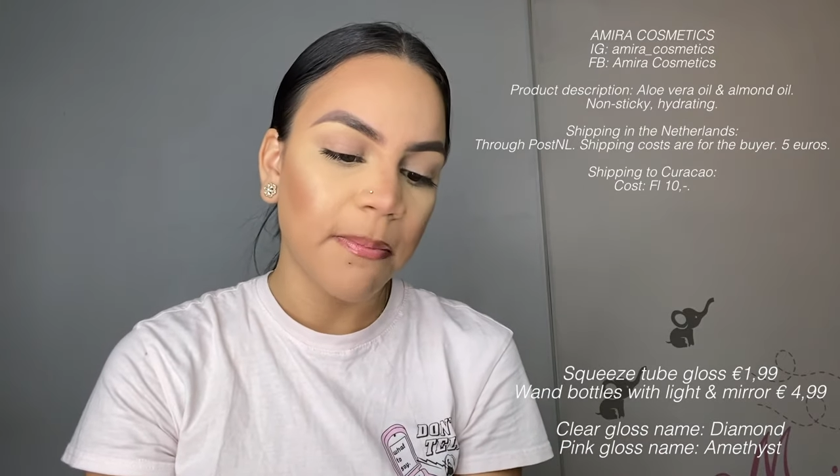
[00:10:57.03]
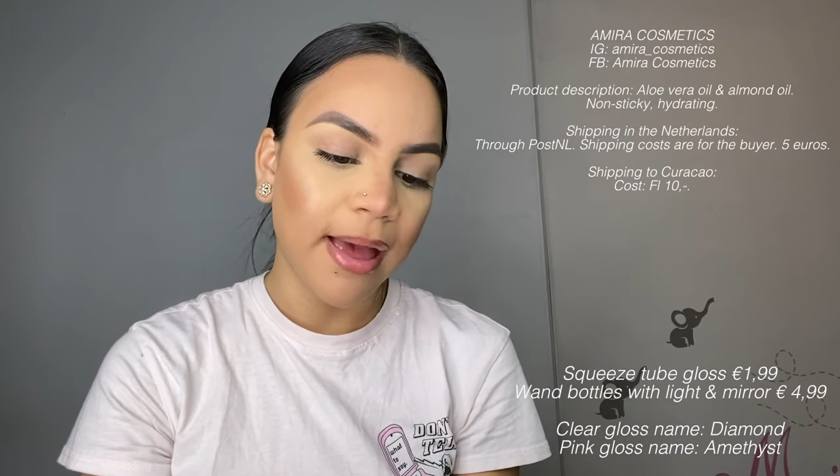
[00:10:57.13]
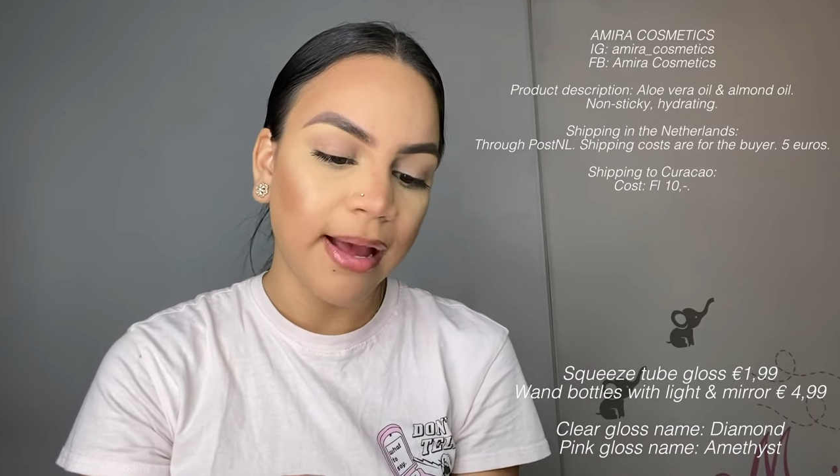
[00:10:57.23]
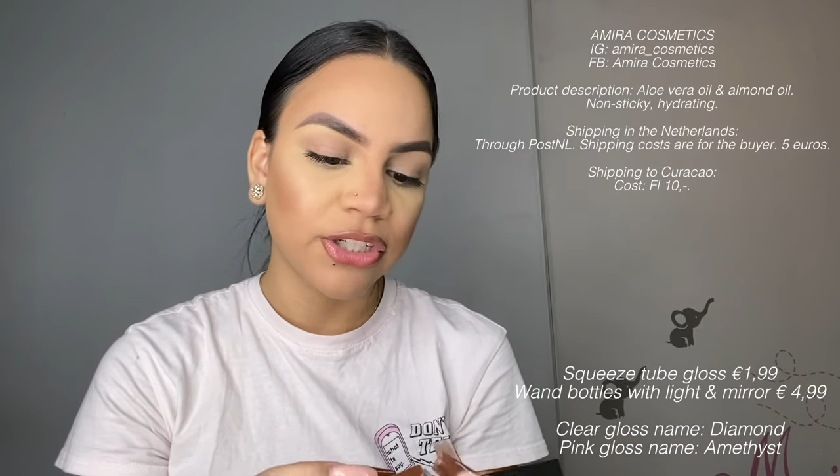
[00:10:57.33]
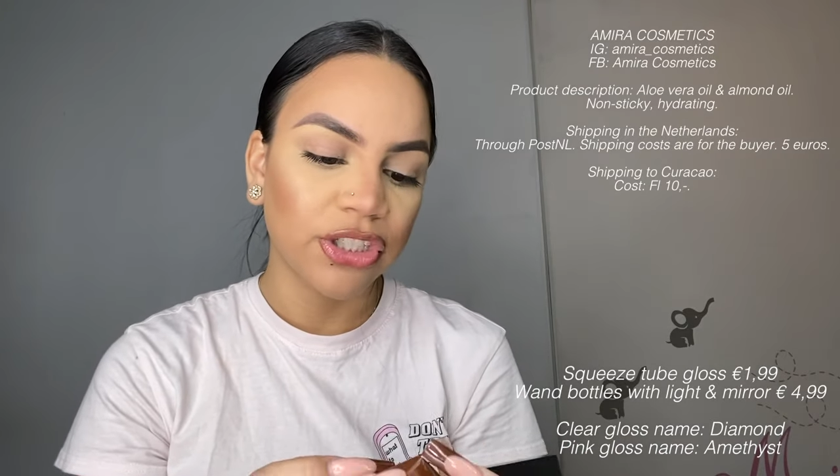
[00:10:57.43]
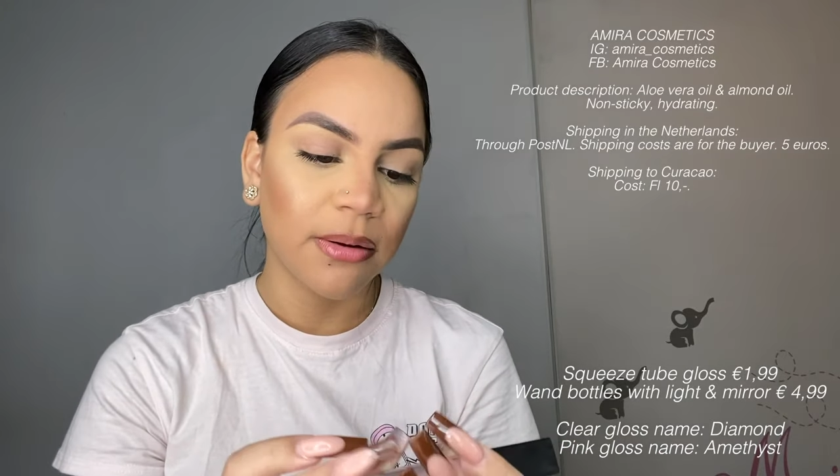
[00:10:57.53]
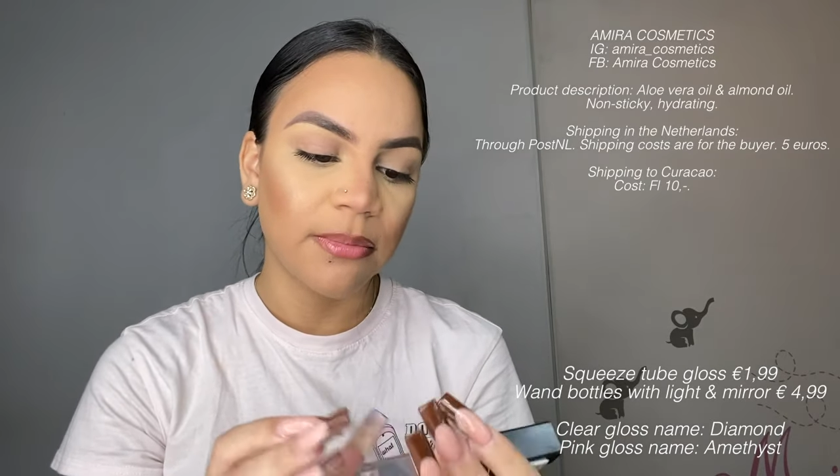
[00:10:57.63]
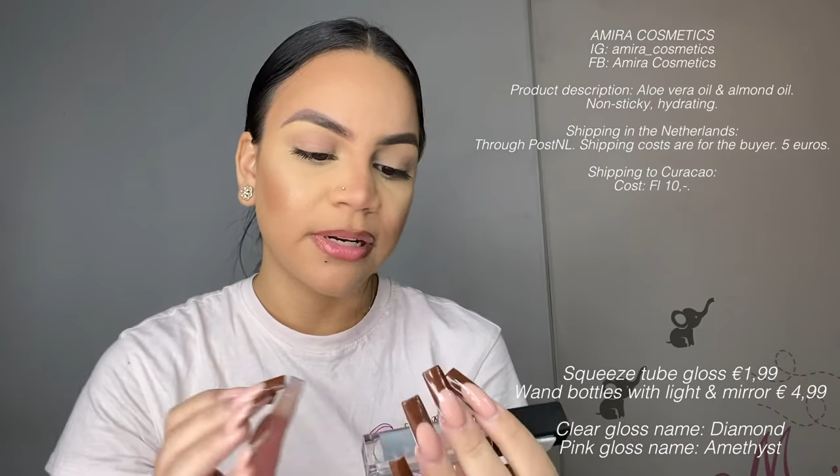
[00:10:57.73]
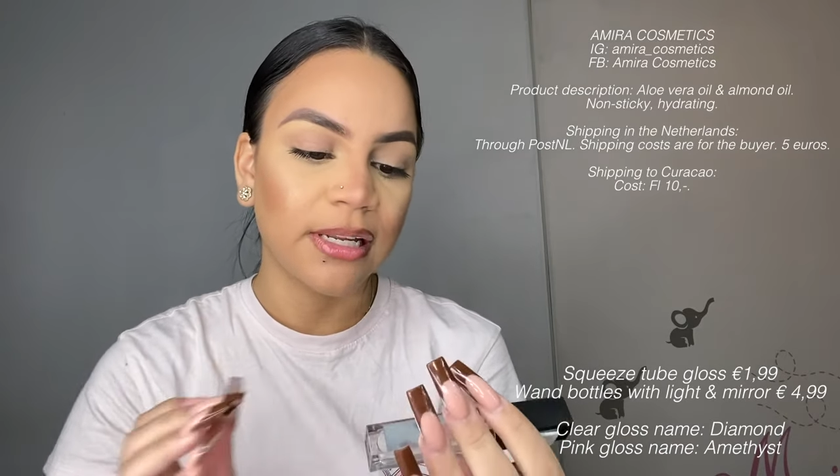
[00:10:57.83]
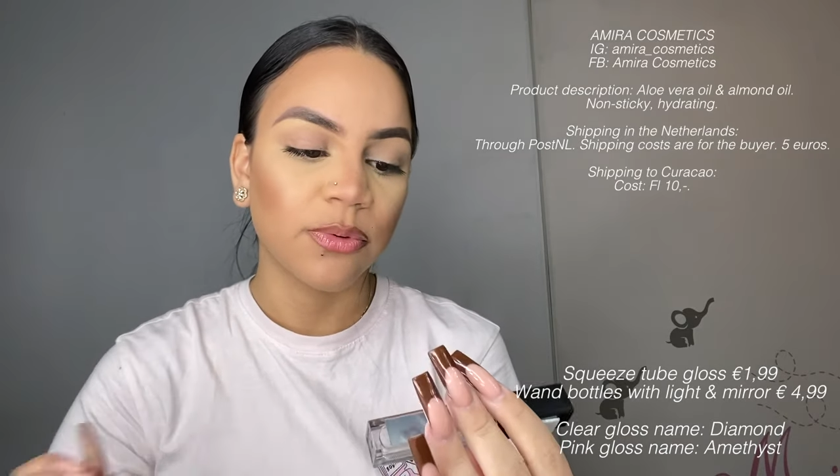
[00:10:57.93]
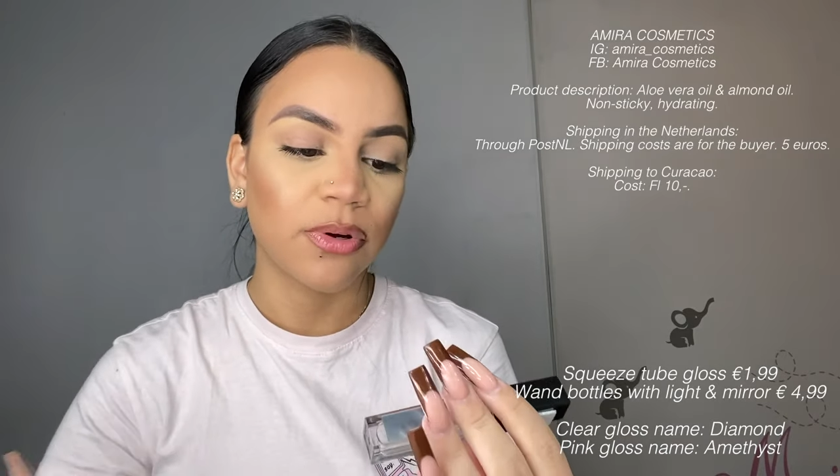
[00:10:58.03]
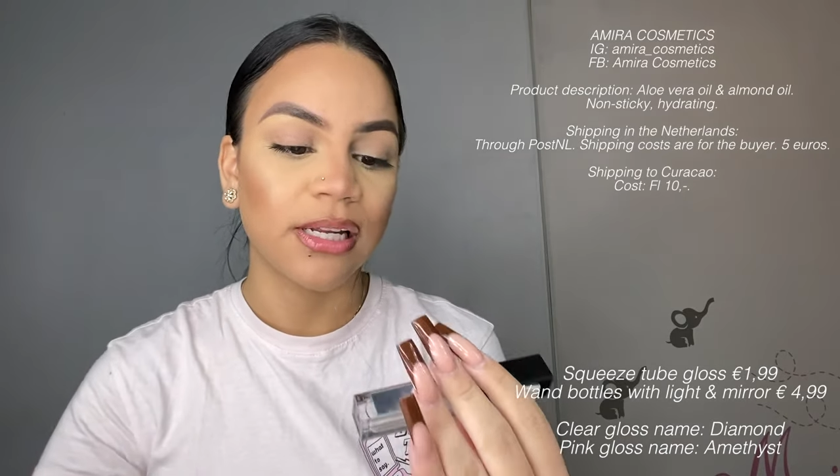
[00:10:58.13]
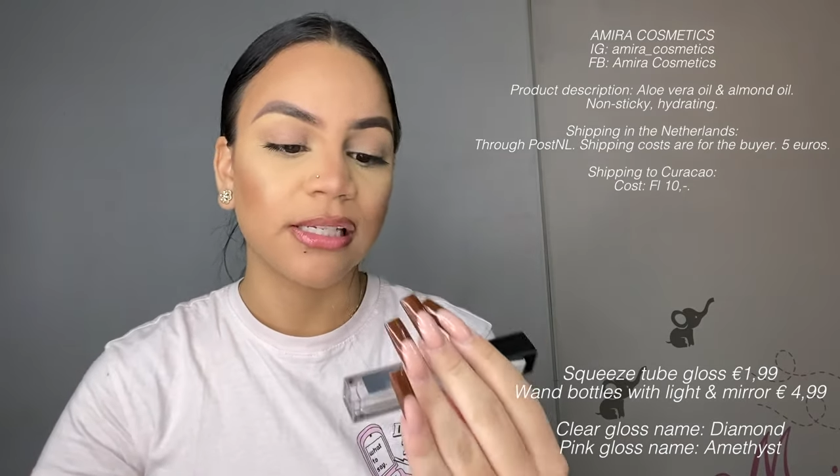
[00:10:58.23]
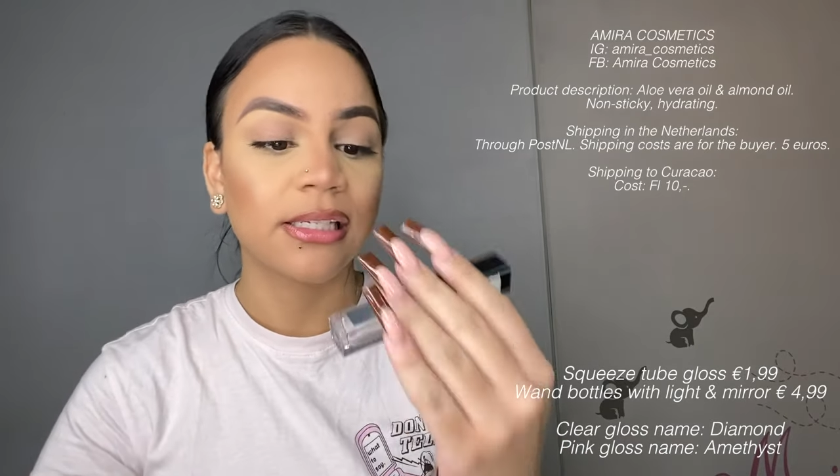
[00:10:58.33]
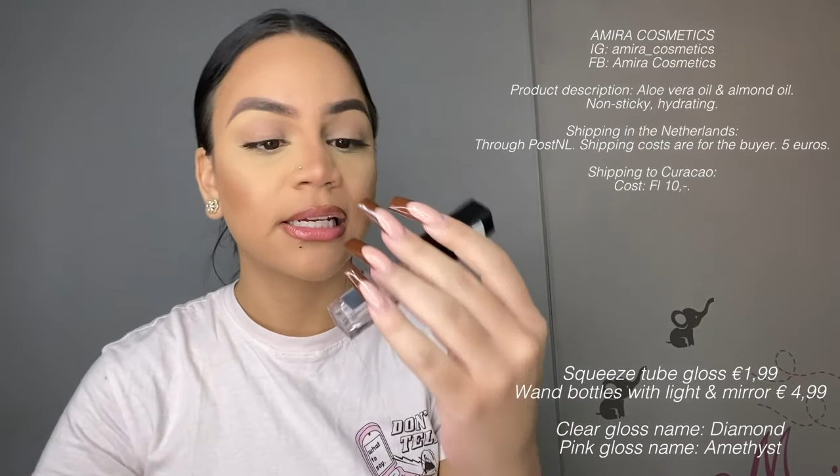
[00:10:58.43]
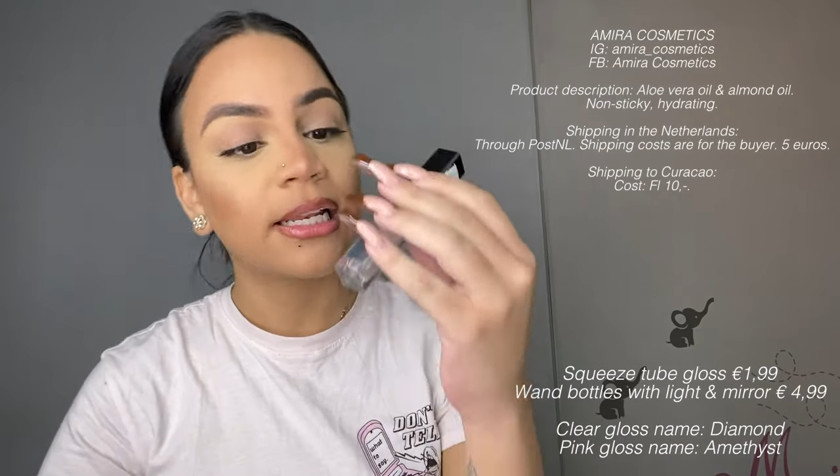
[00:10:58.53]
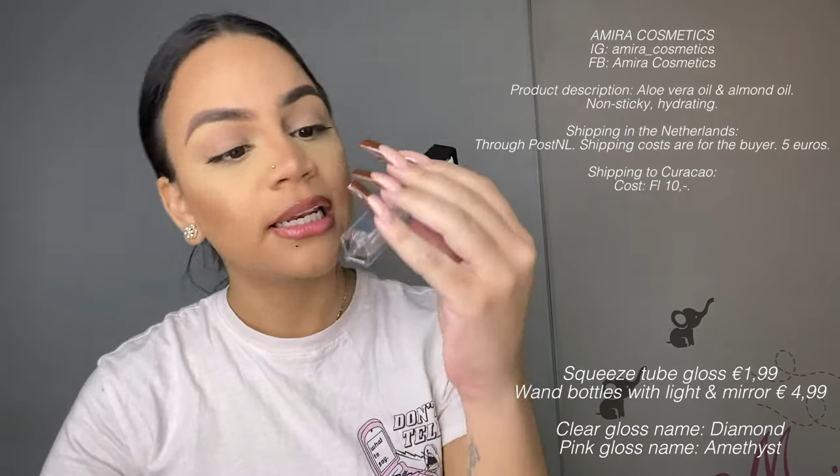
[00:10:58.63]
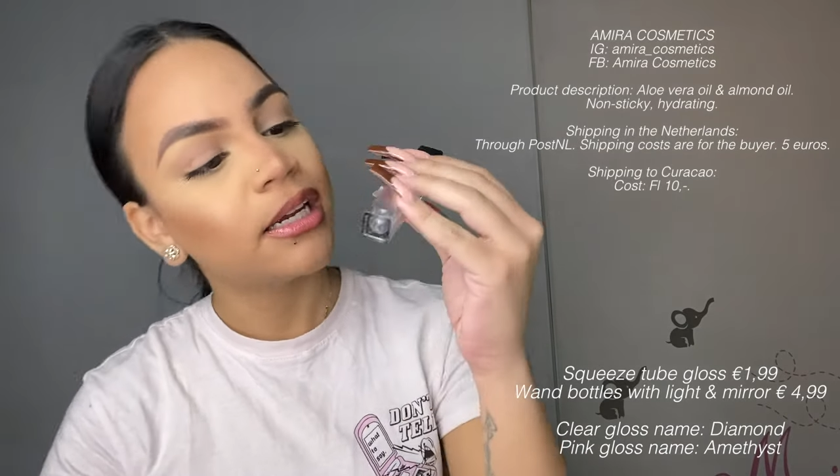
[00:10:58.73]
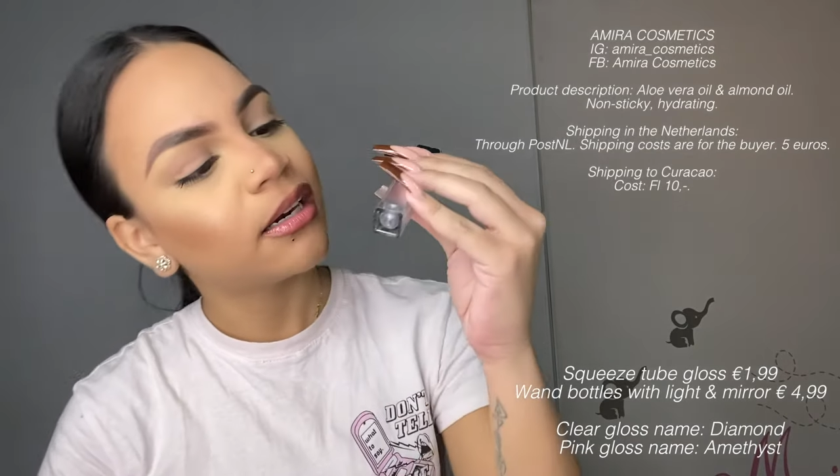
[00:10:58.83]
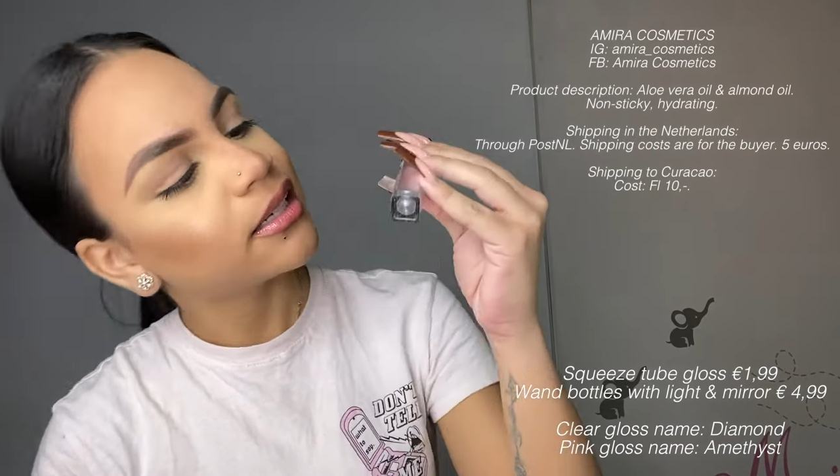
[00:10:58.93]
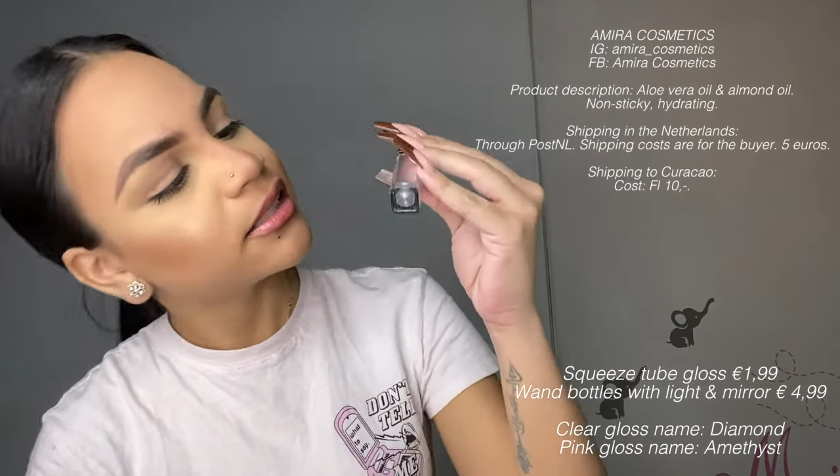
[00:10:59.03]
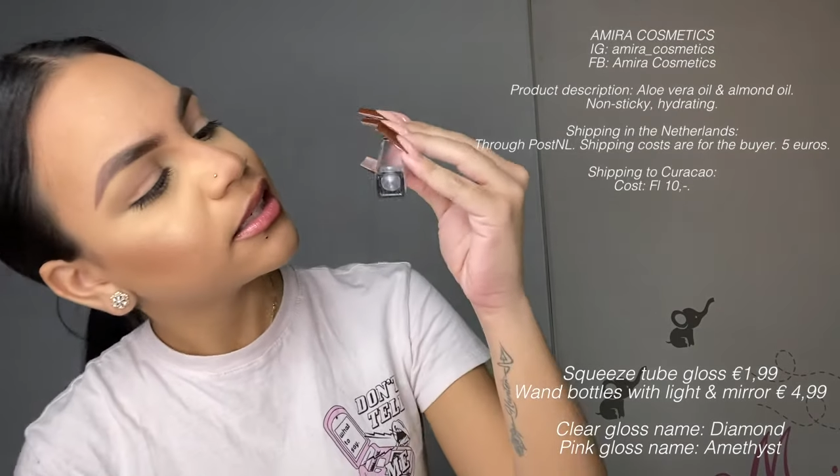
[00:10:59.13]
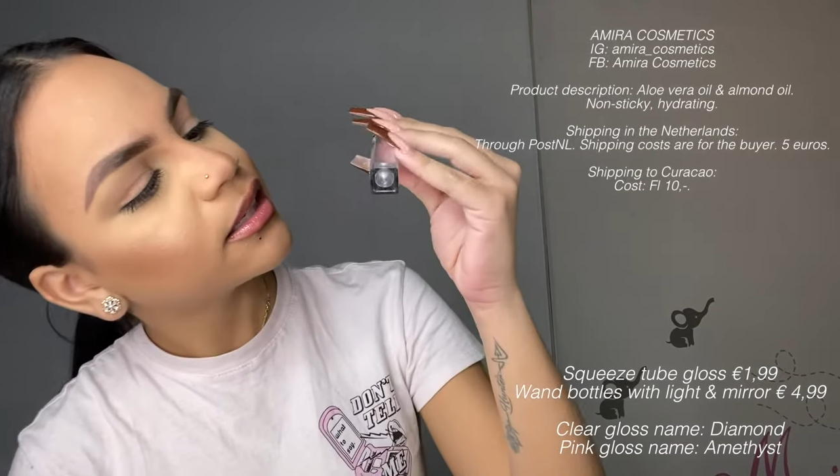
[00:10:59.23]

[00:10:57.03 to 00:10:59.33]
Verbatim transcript: packaging but this one is clear is it